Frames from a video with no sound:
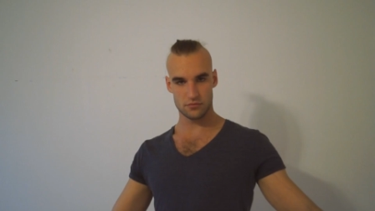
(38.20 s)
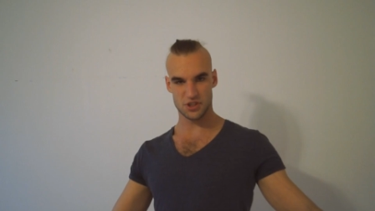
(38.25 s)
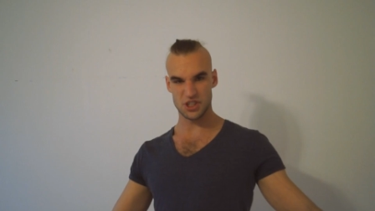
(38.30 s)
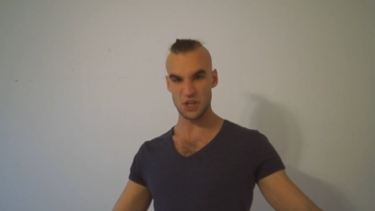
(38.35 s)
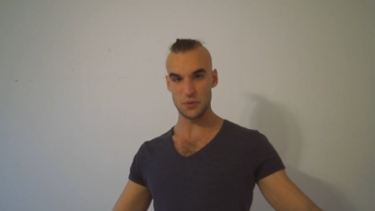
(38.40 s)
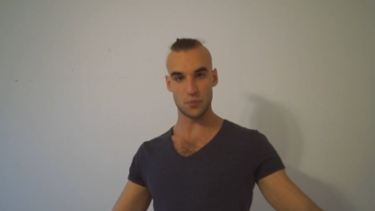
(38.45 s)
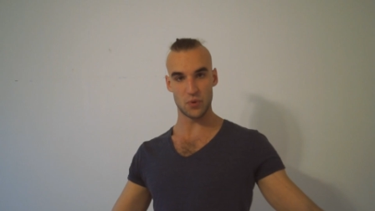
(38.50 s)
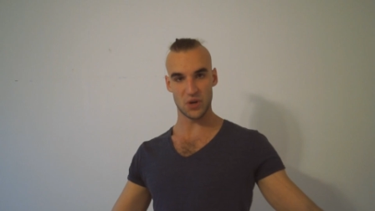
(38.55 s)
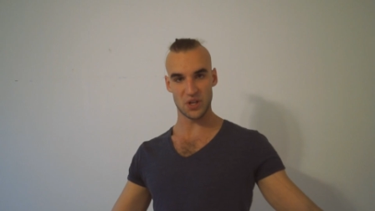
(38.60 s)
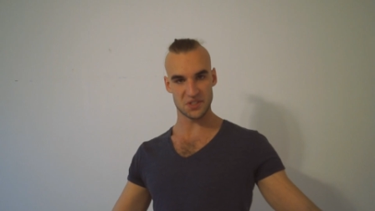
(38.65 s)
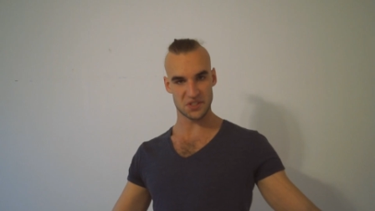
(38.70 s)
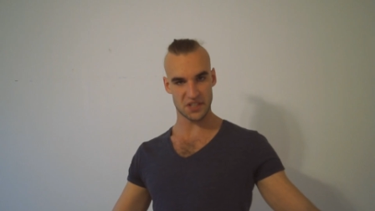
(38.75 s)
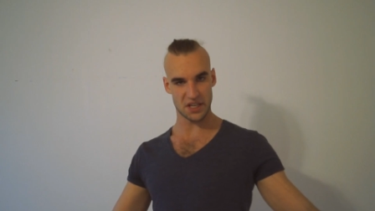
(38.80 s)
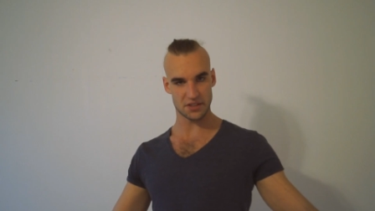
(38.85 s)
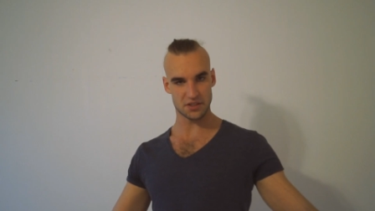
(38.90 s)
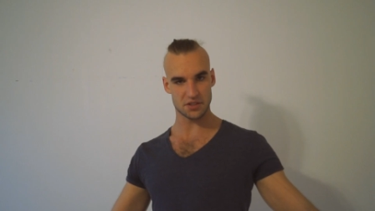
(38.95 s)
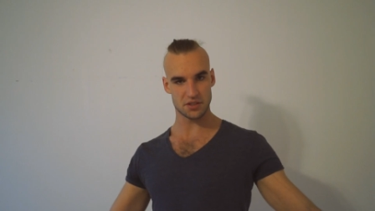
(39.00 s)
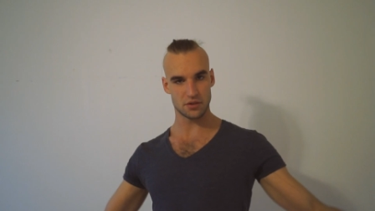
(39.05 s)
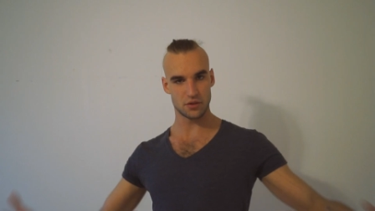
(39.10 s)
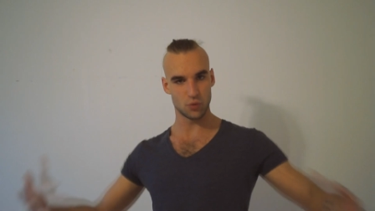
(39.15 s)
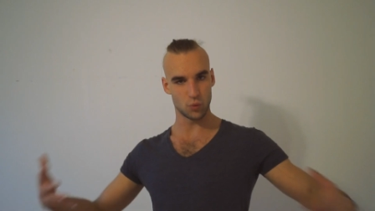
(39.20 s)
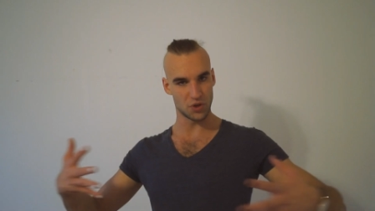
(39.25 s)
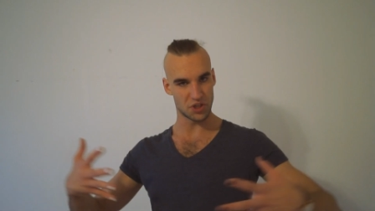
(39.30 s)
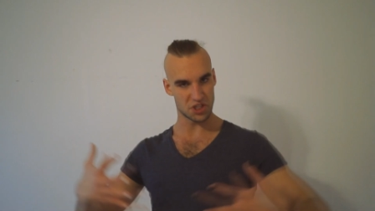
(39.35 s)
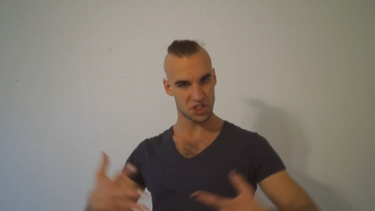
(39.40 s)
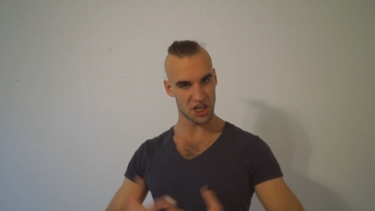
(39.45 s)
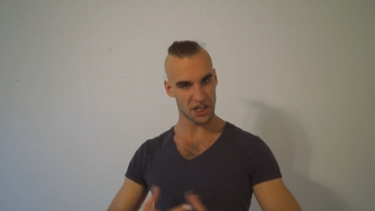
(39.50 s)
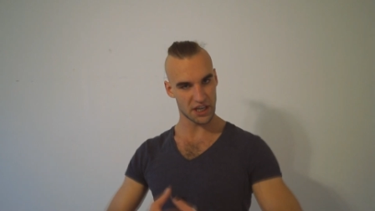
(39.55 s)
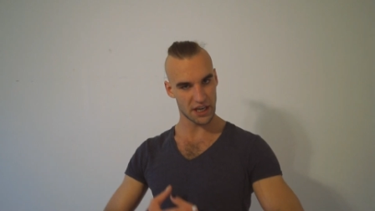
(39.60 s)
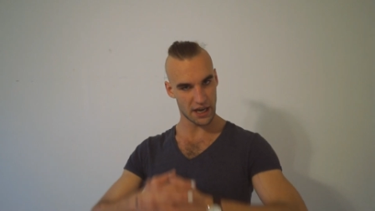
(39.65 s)
Simple as that. We
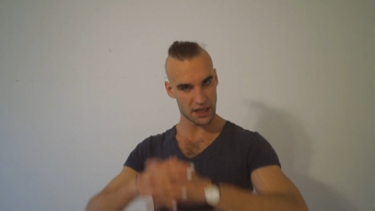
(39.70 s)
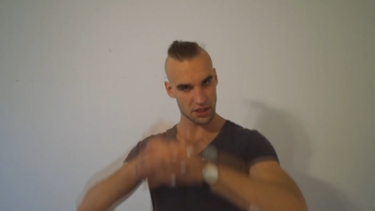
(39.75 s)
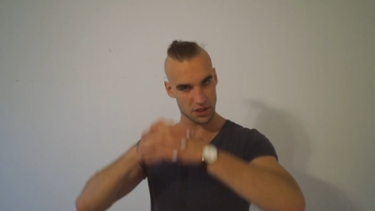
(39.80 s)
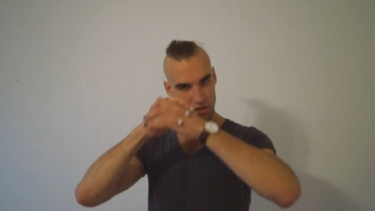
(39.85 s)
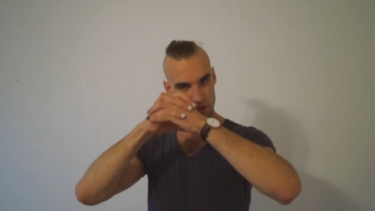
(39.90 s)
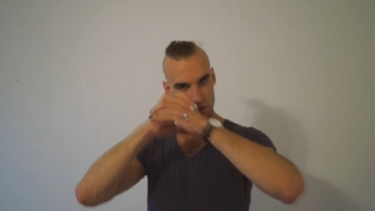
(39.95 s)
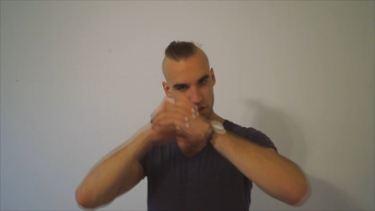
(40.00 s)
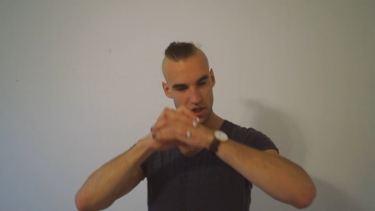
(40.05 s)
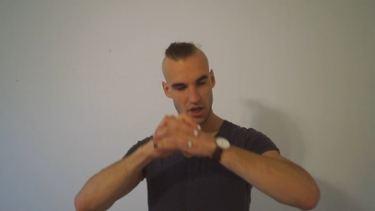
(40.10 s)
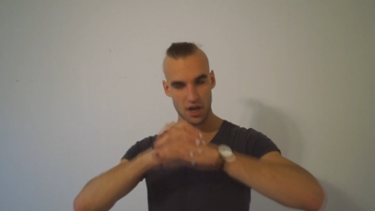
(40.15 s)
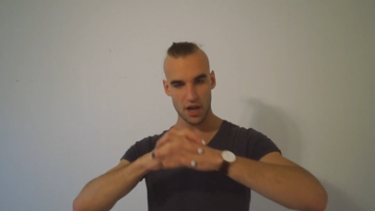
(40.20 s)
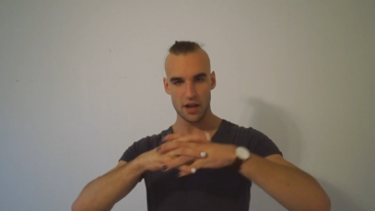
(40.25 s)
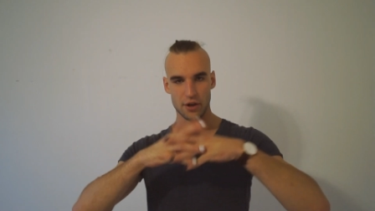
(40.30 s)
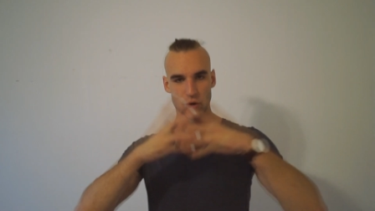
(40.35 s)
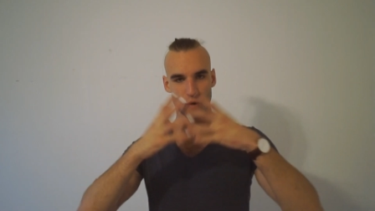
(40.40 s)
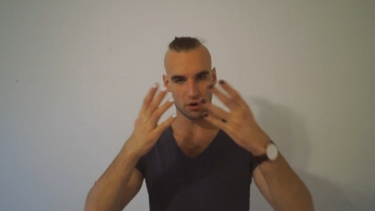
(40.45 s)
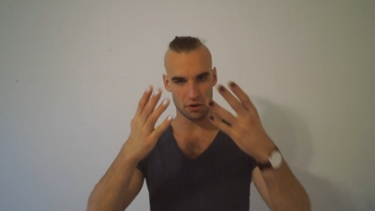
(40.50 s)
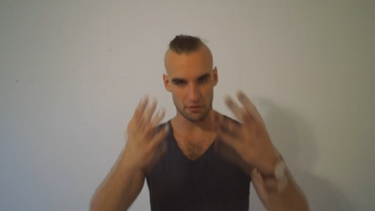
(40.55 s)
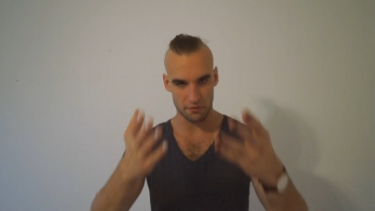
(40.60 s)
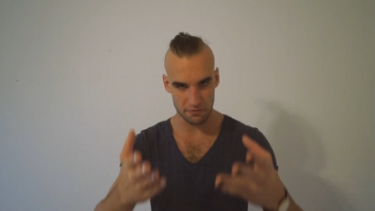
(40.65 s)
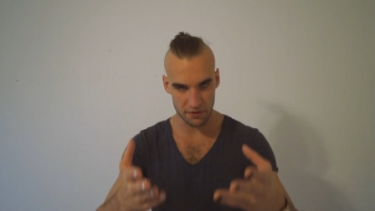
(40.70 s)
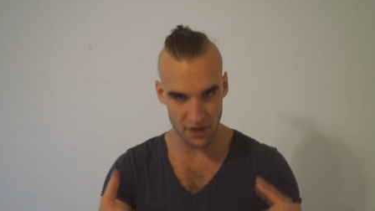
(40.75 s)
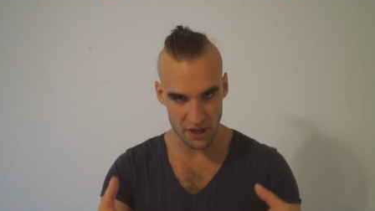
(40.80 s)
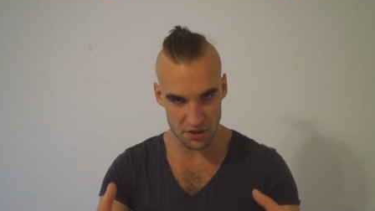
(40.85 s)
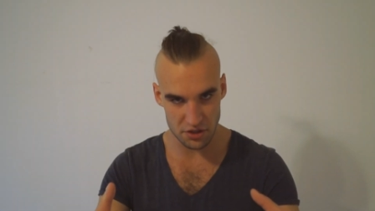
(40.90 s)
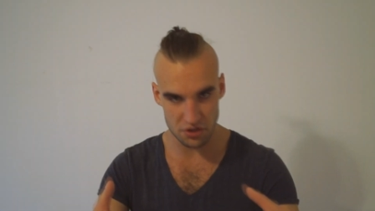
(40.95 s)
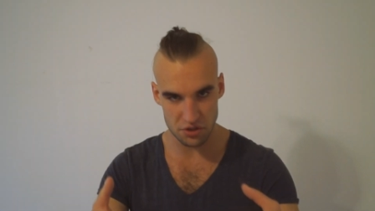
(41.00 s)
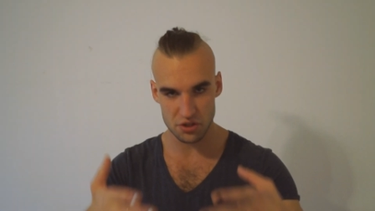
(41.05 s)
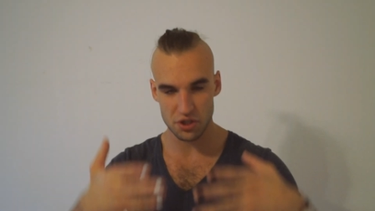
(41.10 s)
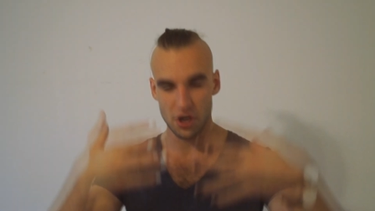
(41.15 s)
shake hands. You're a
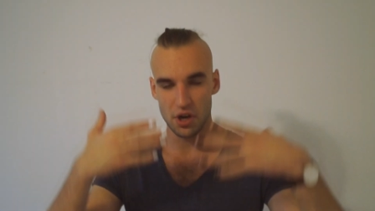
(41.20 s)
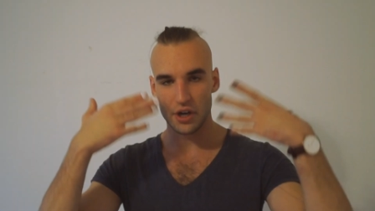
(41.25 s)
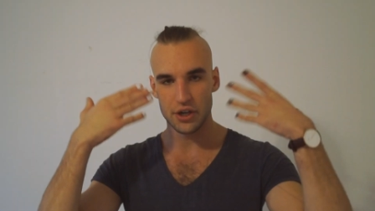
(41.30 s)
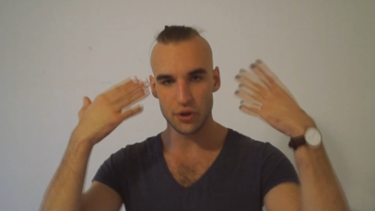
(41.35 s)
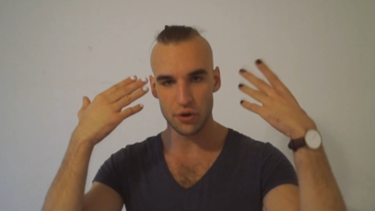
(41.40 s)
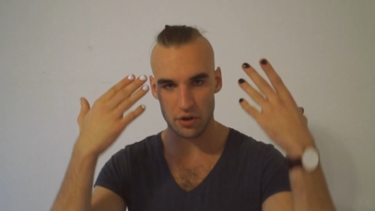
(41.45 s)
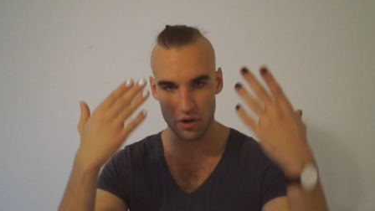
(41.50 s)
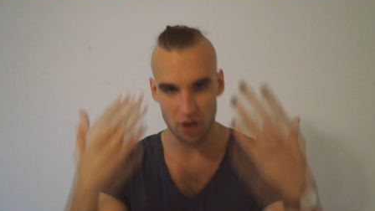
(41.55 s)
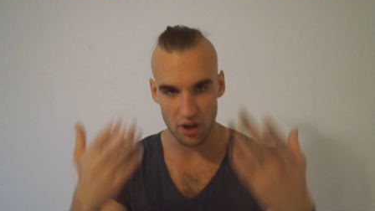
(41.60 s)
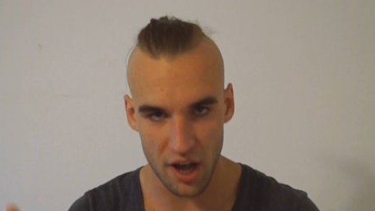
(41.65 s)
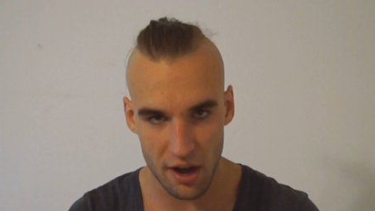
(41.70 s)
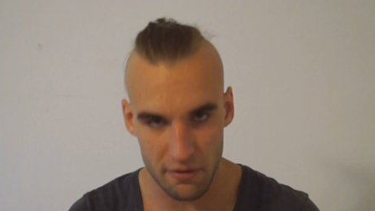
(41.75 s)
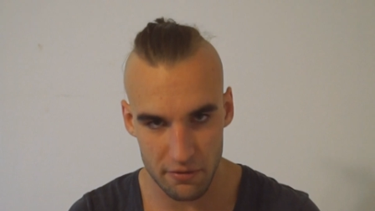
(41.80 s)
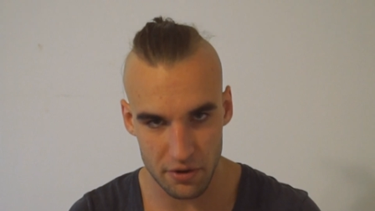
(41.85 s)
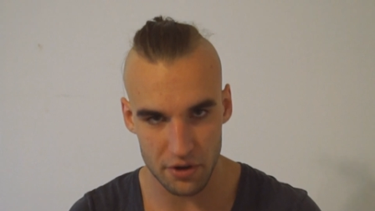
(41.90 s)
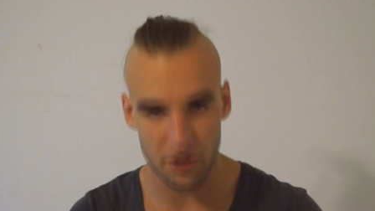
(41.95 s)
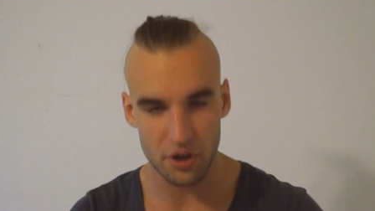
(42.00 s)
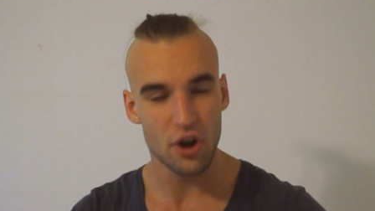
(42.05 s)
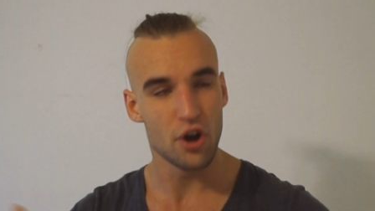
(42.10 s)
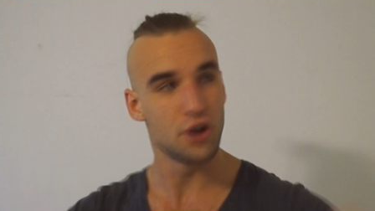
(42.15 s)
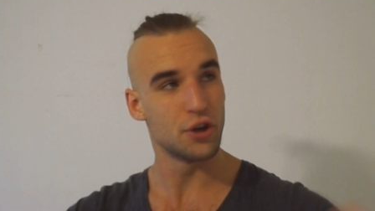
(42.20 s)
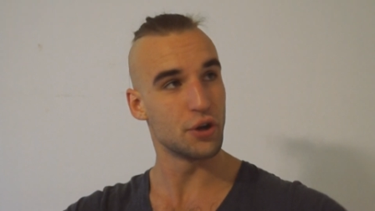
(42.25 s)
friend, you're a lover,